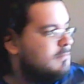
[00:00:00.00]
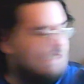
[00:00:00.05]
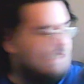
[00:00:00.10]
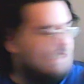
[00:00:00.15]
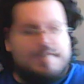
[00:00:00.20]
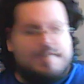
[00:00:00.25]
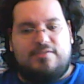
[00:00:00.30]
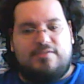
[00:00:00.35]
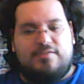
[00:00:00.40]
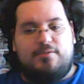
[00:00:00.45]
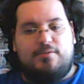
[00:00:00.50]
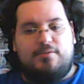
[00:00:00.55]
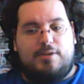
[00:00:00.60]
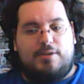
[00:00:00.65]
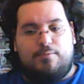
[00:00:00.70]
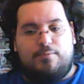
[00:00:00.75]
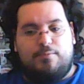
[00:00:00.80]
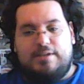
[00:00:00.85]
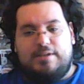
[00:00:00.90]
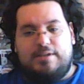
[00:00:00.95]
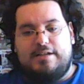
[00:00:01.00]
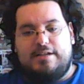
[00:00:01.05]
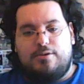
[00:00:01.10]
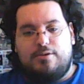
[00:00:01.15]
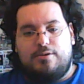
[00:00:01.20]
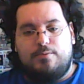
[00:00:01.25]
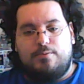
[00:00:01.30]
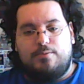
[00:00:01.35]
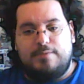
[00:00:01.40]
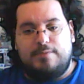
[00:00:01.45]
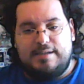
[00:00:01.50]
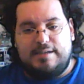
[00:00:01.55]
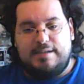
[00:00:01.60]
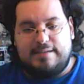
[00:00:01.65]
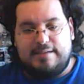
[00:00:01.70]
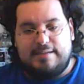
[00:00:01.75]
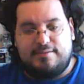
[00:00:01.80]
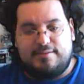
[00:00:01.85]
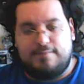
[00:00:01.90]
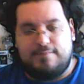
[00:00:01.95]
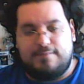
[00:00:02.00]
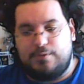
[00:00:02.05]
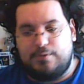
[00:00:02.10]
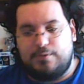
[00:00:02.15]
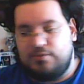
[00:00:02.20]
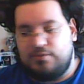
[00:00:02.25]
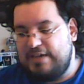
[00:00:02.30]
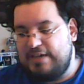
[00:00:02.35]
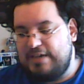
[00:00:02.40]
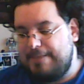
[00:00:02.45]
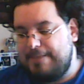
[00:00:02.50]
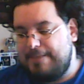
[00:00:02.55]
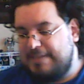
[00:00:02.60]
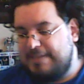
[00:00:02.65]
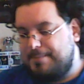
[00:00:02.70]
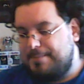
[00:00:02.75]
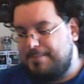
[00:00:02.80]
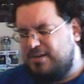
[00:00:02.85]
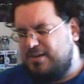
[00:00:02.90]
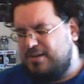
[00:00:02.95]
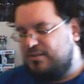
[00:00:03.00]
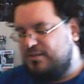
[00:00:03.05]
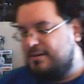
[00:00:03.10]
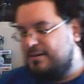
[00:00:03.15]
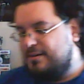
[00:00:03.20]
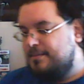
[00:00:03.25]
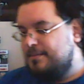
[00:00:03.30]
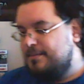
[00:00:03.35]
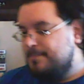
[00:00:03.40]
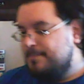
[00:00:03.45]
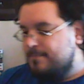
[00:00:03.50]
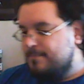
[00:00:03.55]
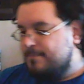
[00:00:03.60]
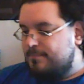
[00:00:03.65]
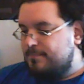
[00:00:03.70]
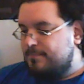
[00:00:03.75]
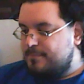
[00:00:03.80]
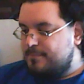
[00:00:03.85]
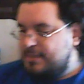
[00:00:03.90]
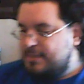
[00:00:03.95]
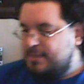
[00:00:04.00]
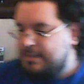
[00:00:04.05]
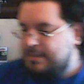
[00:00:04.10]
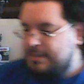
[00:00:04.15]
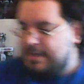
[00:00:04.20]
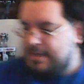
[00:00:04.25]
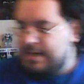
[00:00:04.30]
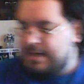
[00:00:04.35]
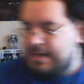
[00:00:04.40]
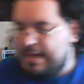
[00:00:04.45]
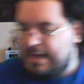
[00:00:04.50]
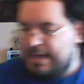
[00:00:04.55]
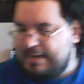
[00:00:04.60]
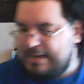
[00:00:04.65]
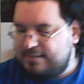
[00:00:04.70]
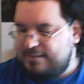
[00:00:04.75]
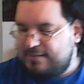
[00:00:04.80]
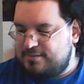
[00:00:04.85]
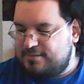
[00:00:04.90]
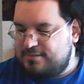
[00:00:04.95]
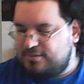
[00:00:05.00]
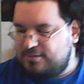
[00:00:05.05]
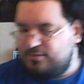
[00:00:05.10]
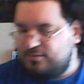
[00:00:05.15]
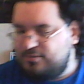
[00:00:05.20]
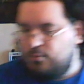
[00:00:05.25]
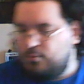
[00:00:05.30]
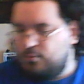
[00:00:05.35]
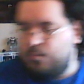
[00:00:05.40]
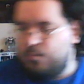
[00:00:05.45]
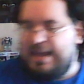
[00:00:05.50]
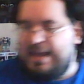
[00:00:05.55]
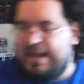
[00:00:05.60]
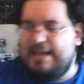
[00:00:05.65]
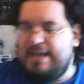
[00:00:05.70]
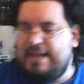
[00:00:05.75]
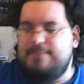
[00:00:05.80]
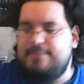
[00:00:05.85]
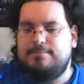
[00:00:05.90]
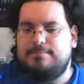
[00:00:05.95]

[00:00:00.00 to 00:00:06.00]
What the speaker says: And it's really, and it's difficult to game that mouse. And I guess it's just the way